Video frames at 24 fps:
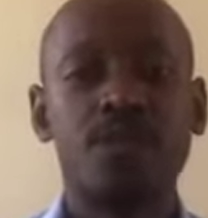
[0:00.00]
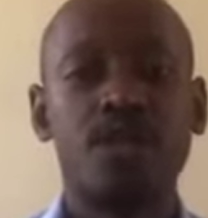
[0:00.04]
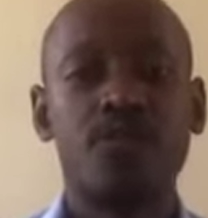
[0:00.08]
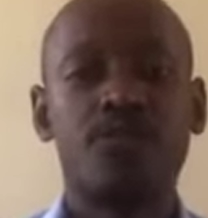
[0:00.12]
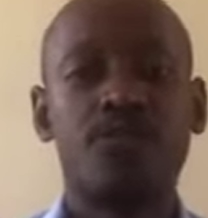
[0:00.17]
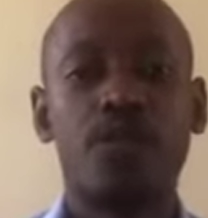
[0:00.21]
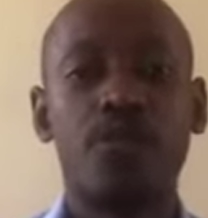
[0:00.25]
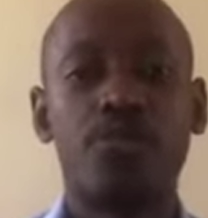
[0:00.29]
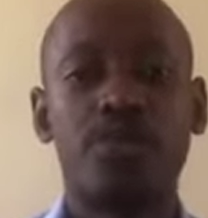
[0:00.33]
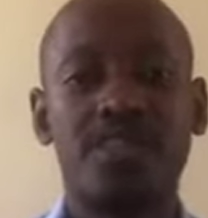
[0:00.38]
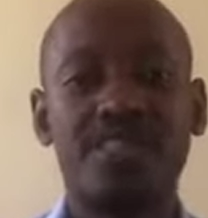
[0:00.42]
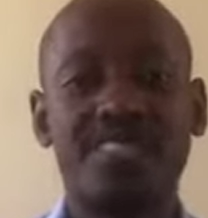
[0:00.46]

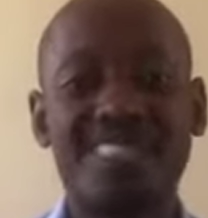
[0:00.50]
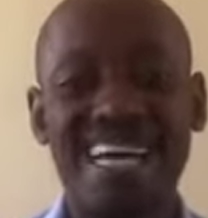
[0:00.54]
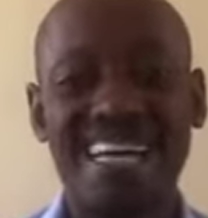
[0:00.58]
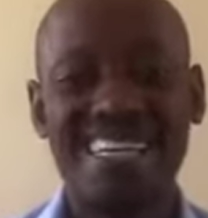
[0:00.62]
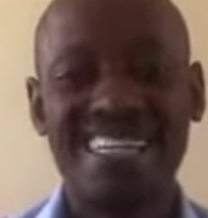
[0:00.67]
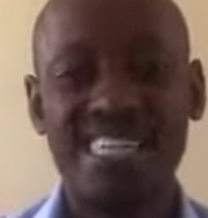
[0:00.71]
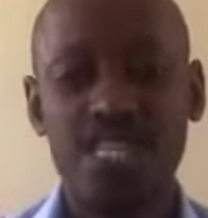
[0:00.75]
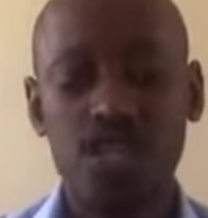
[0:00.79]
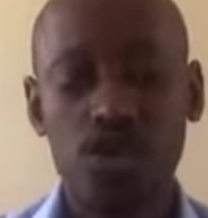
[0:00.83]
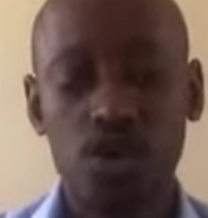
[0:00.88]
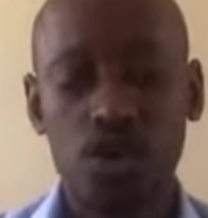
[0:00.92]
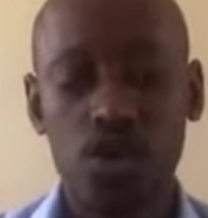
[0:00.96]
from the
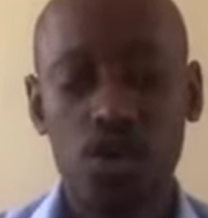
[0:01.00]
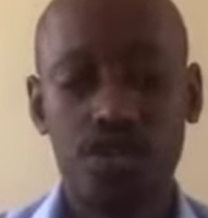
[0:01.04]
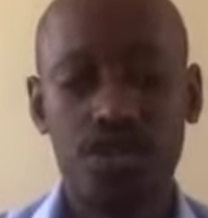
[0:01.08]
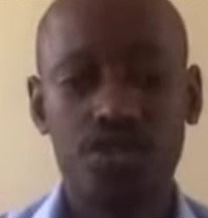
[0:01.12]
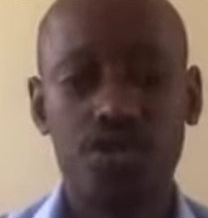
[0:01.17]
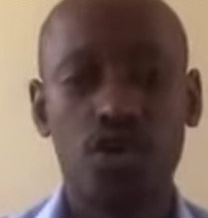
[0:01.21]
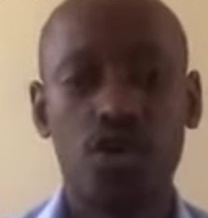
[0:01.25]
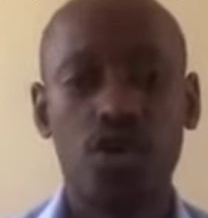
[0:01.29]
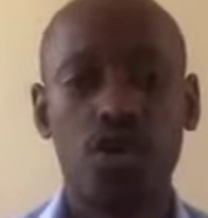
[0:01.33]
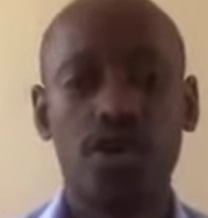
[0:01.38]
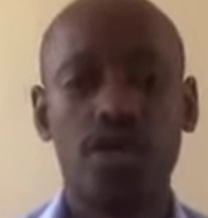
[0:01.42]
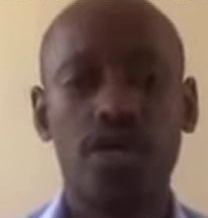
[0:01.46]
starting cost
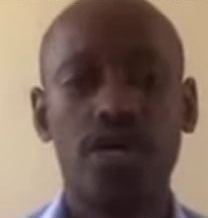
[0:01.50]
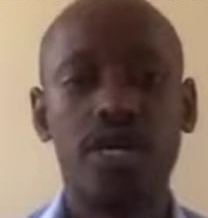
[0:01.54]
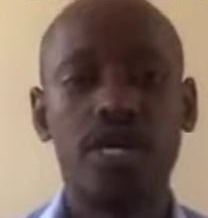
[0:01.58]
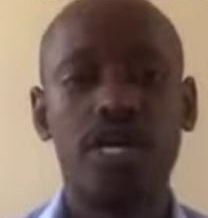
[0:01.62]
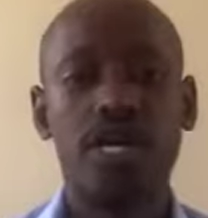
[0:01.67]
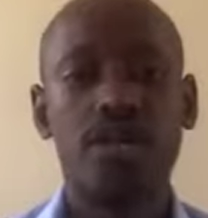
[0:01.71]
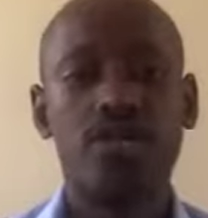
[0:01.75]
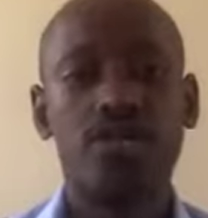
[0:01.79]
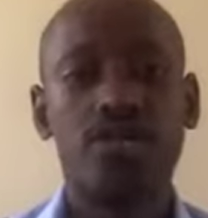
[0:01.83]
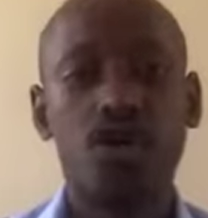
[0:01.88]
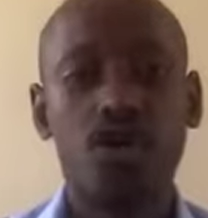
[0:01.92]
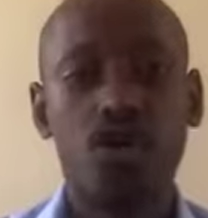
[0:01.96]
or
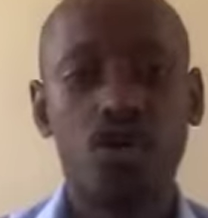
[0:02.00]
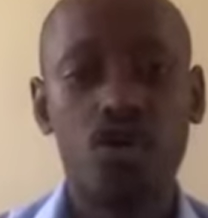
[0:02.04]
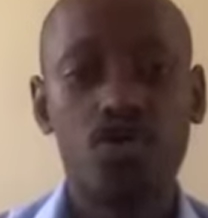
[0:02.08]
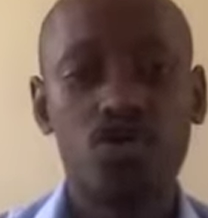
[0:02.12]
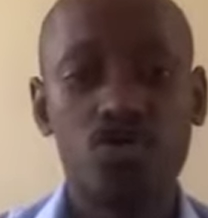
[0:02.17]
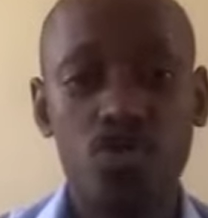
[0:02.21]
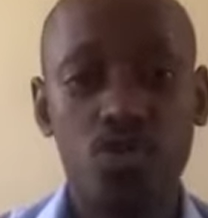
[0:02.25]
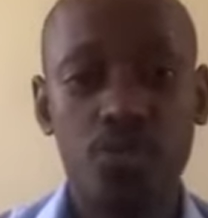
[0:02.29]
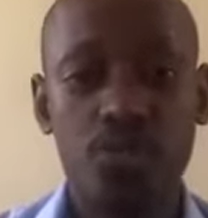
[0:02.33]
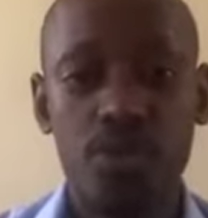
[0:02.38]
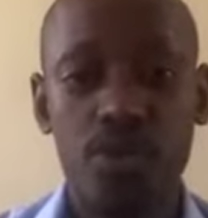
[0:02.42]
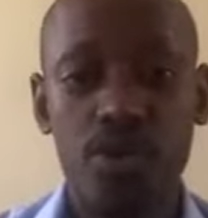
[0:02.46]
the
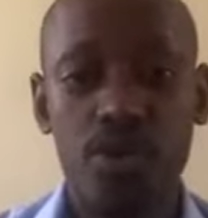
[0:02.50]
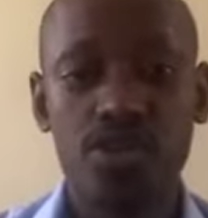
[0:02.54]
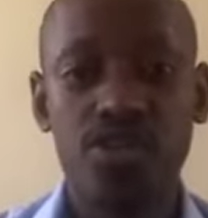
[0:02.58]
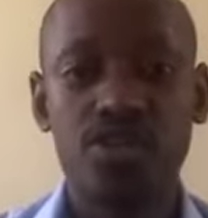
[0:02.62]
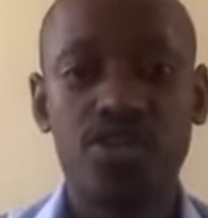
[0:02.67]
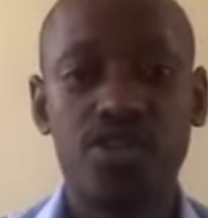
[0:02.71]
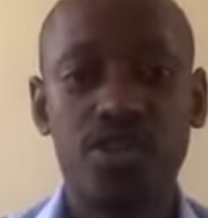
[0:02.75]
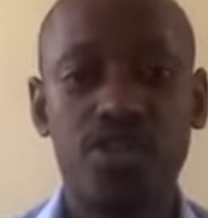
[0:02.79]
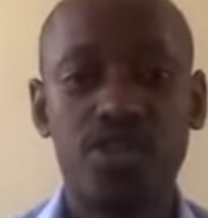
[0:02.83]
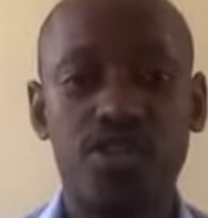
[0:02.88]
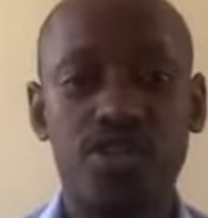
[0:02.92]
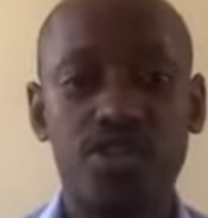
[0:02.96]
cost of production
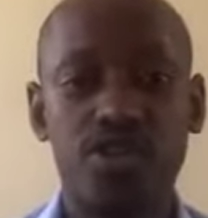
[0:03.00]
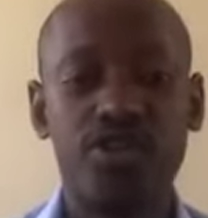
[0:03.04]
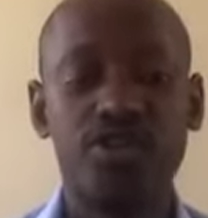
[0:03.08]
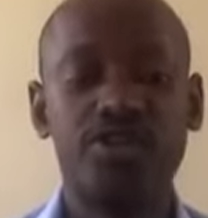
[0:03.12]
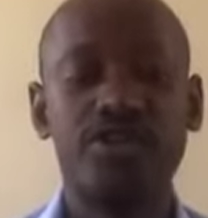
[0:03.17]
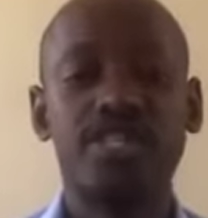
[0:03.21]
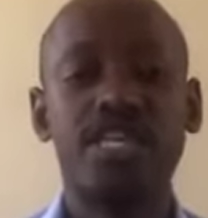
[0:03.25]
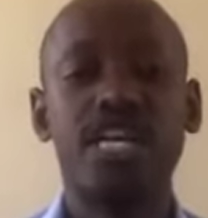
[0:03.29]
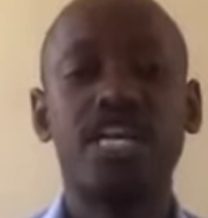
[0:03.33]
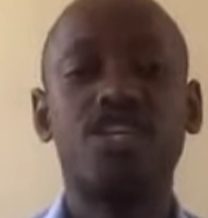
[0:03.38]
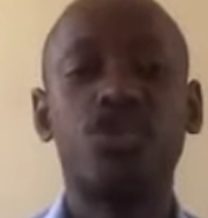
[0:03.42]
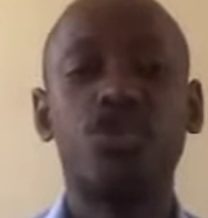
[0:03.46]
that you
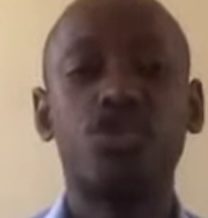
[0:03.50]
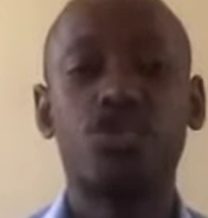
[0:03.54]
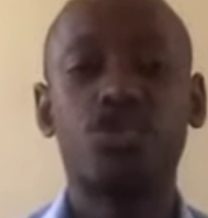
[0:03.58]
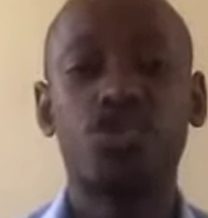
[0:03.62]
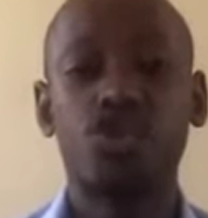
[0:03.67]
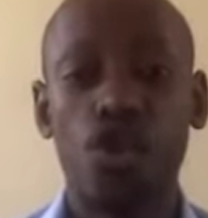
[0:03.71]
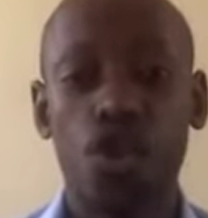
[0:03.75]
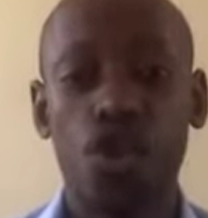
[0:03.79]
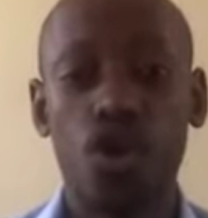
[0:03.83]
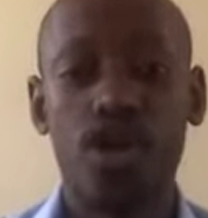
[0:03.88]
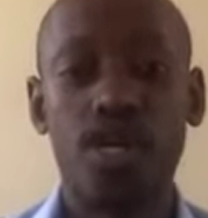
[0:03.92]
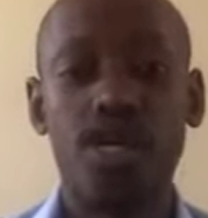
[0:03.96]
use to
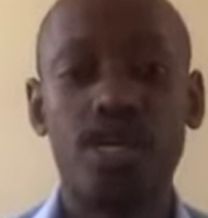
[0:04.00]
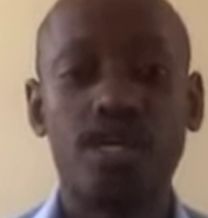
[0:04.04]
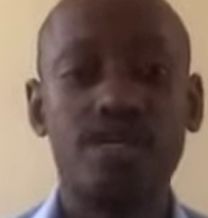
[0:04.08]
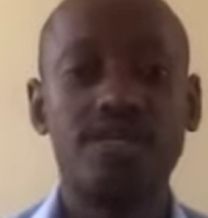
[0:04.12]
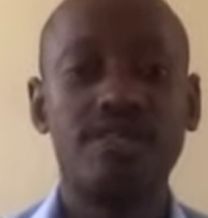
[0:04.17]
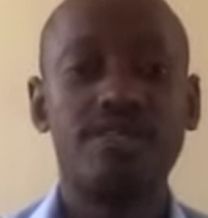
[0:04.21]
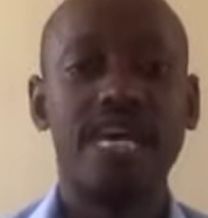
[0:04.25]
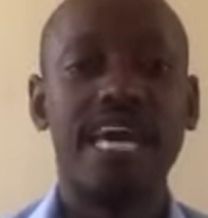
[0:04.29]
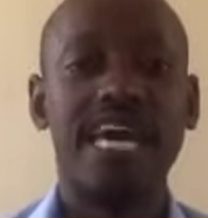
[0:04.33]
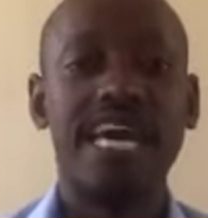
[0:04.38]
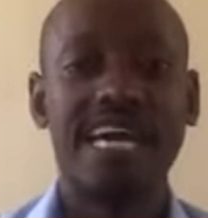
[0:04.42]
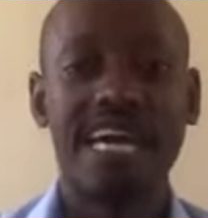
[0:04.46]
stock
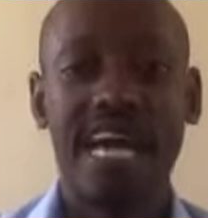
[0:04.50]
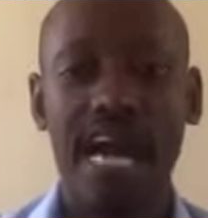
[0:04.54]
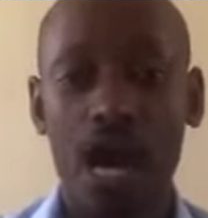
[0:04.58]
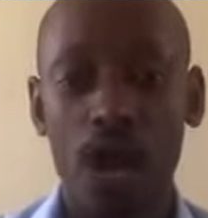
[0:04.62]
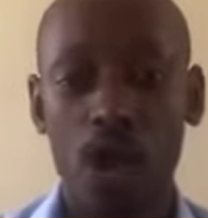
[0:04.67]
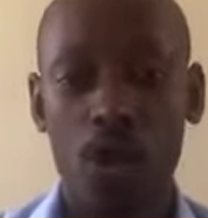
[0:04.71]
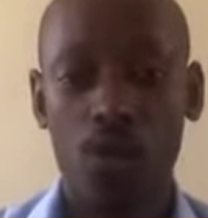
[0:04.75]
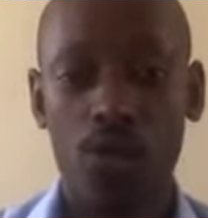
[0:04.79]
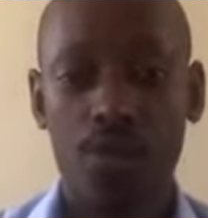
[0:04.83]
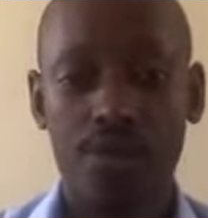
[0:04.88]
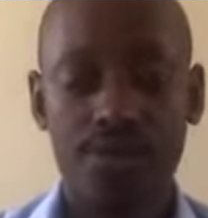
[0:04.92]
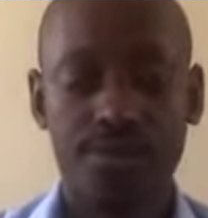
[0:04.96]
a
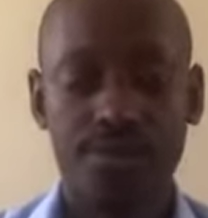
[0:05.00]
cow.